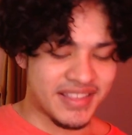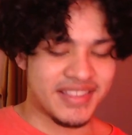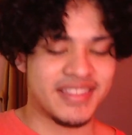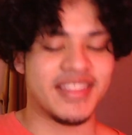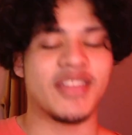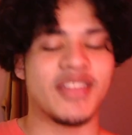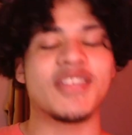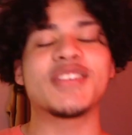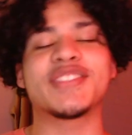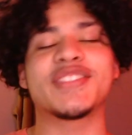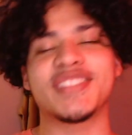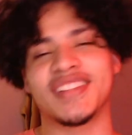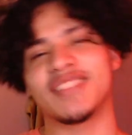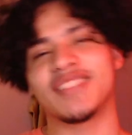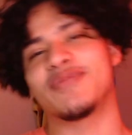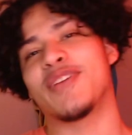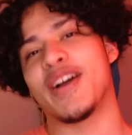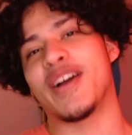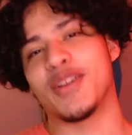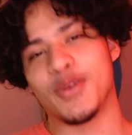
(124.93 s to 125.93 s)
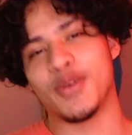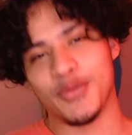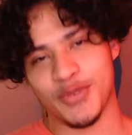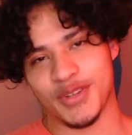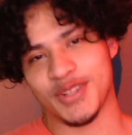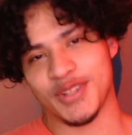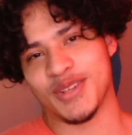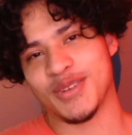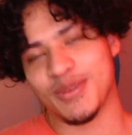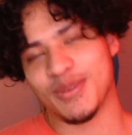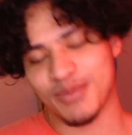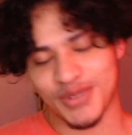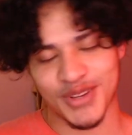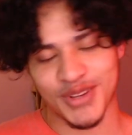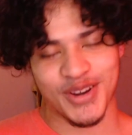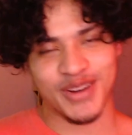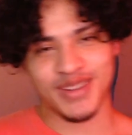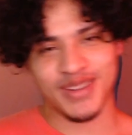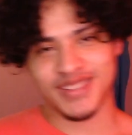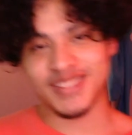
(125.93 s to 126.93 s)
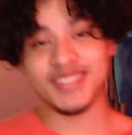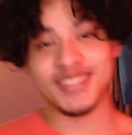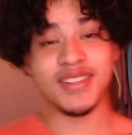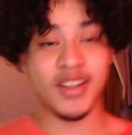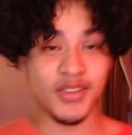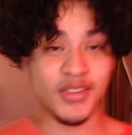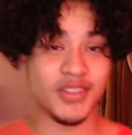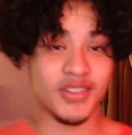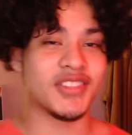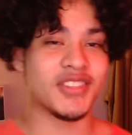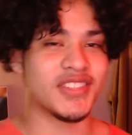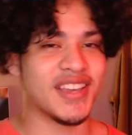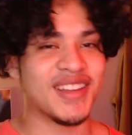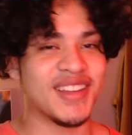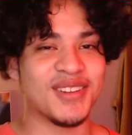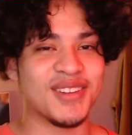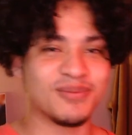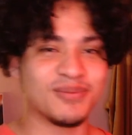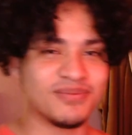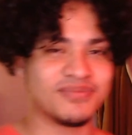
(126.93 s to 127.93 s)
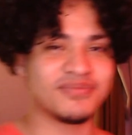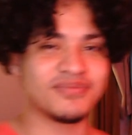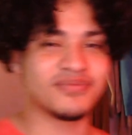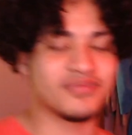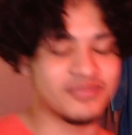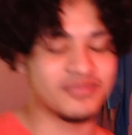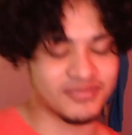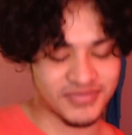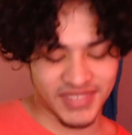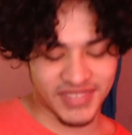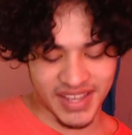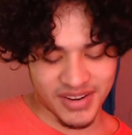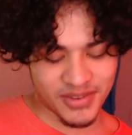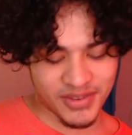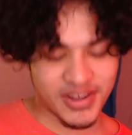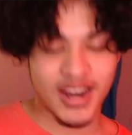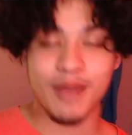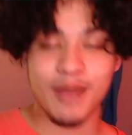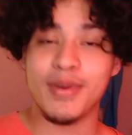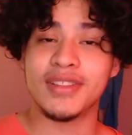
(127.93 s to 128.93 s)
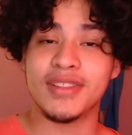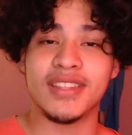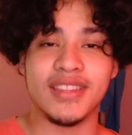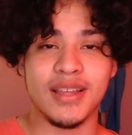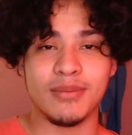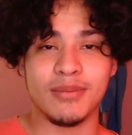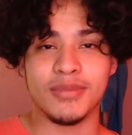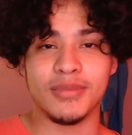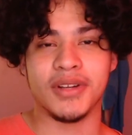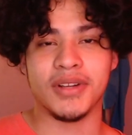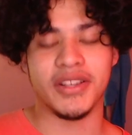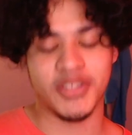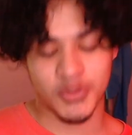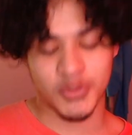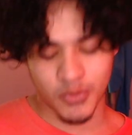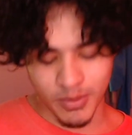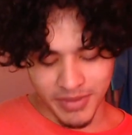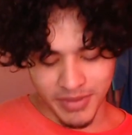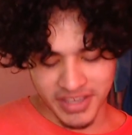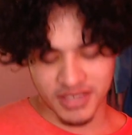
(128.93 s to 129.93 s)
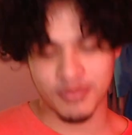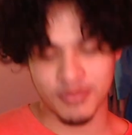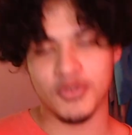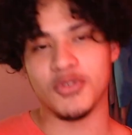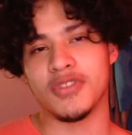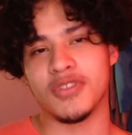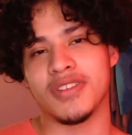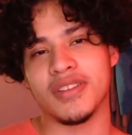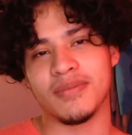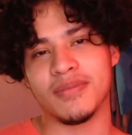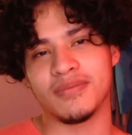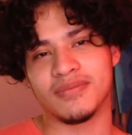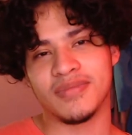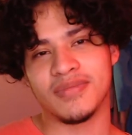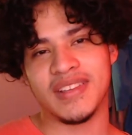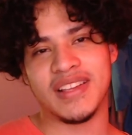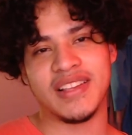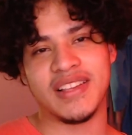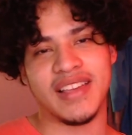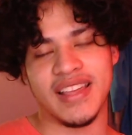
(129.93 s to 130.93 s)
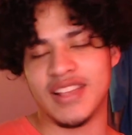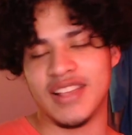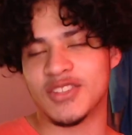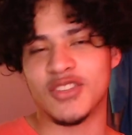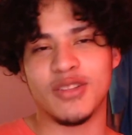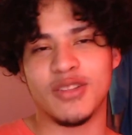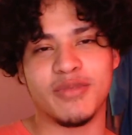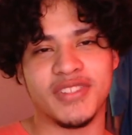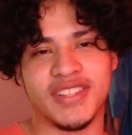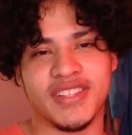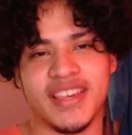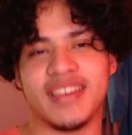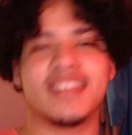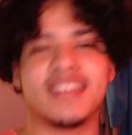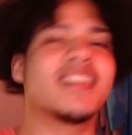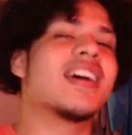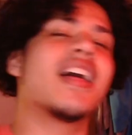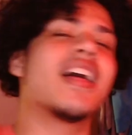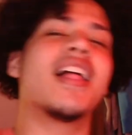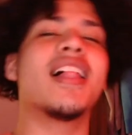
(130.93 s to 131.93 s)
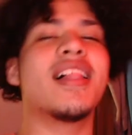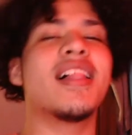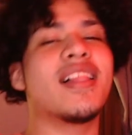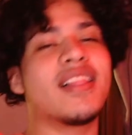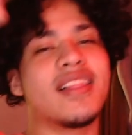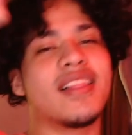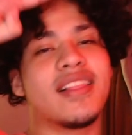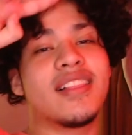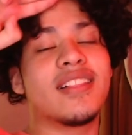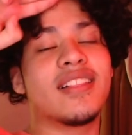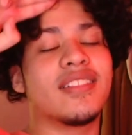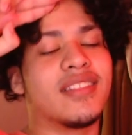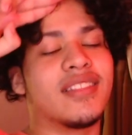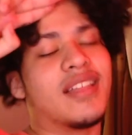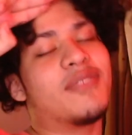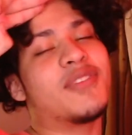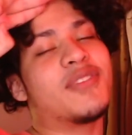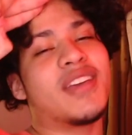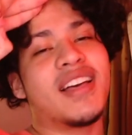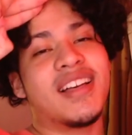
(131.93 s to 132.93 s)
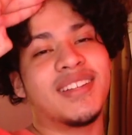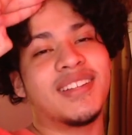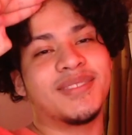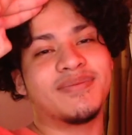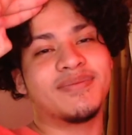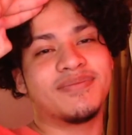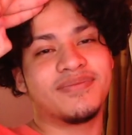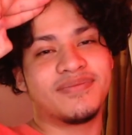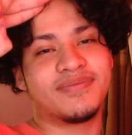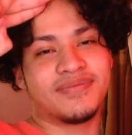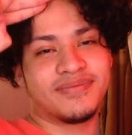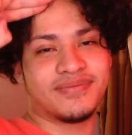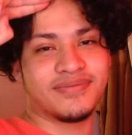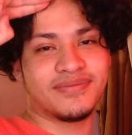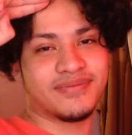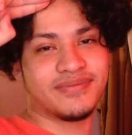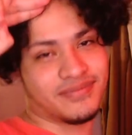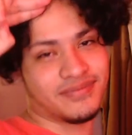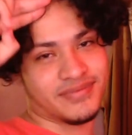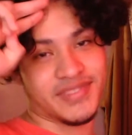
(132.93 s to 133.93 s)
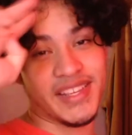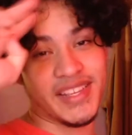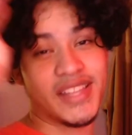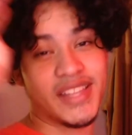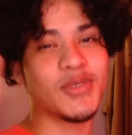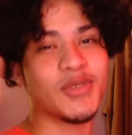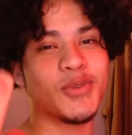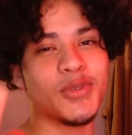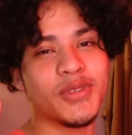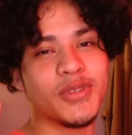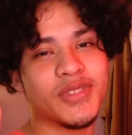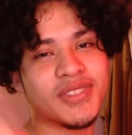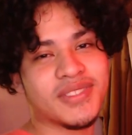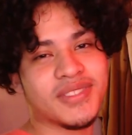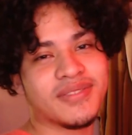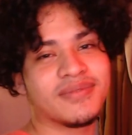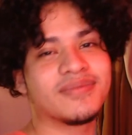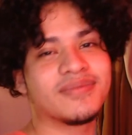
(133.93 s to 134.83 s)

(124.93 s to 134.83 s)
Now this is the final video, sorry, it's on this channel. I don't care about the number, I just want my community. And that's all I'm gonna say. Love ya, and toodles.